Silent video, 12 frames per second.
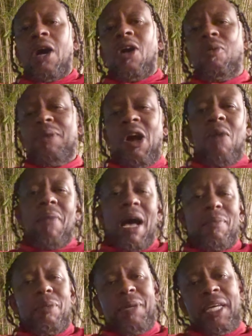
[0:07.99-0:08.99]
hope y'all don't
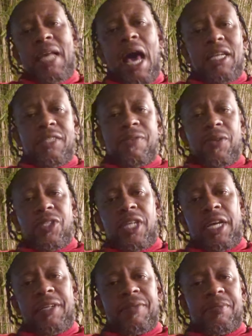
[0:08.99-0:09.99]
mind me being honest for a
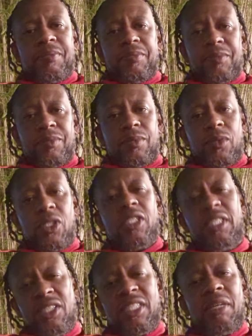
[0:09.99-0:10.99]
second.
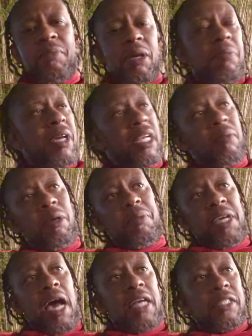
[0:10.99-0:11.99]
Just give me a minute. Let me
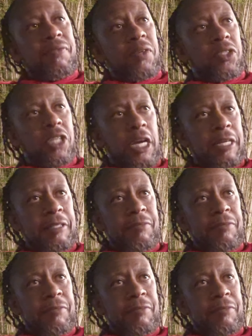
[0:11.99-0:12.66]
be honest for a second.